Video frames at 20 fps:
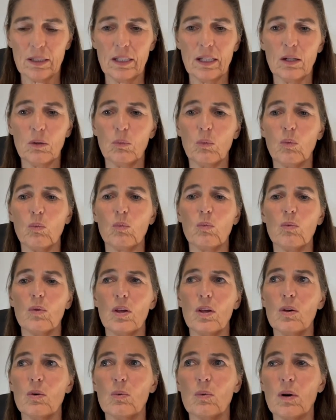It,
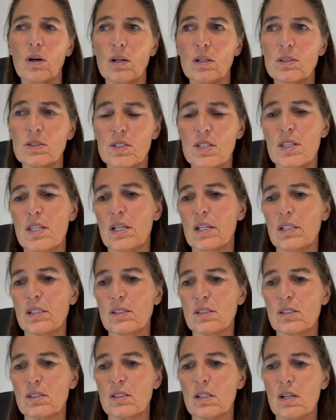it was
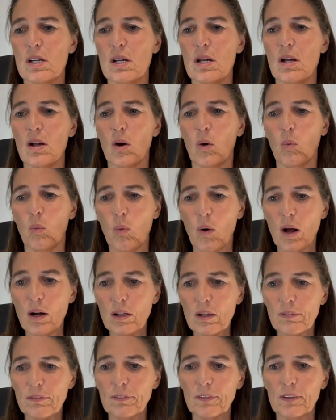this
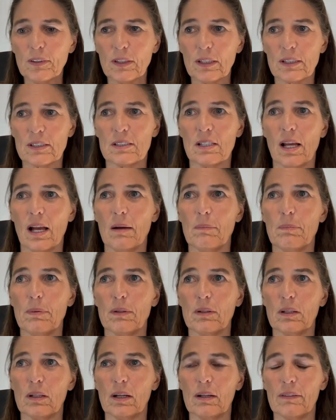wonderful
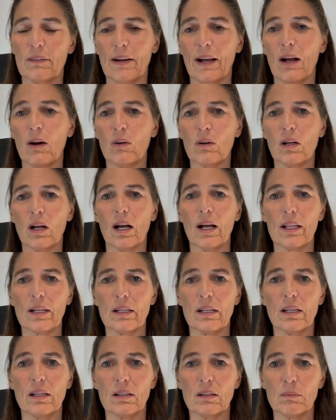example of how God
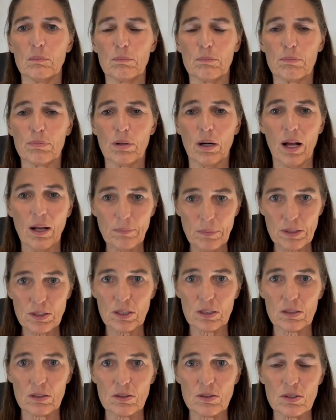
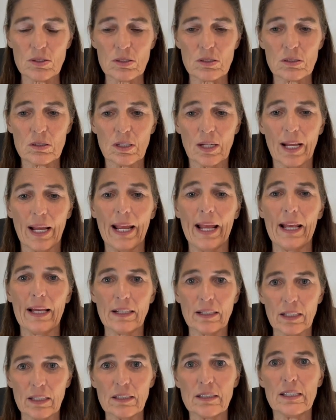promises
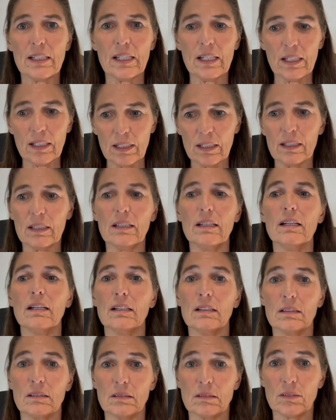and indeed
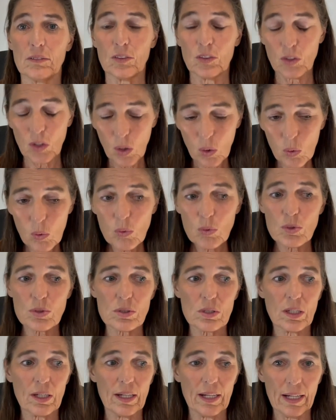
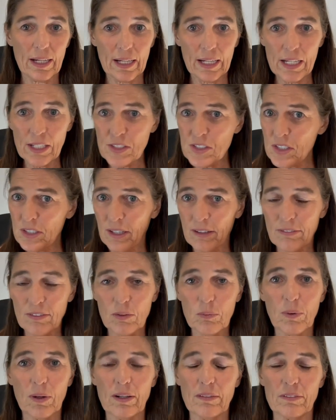knows each and
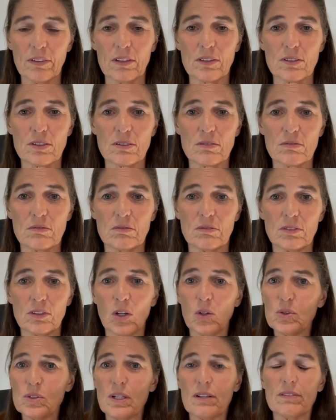every one of us,
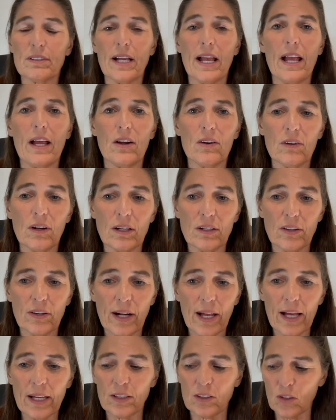knows every hair on our
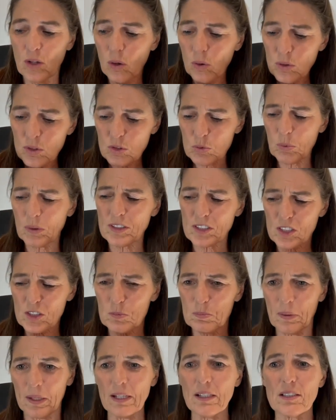head, knows what
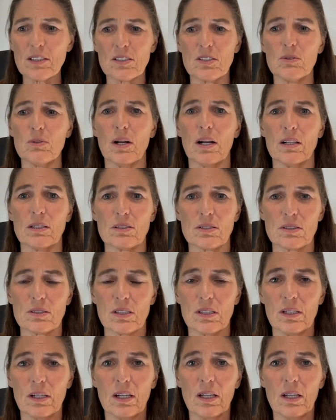speaks to us.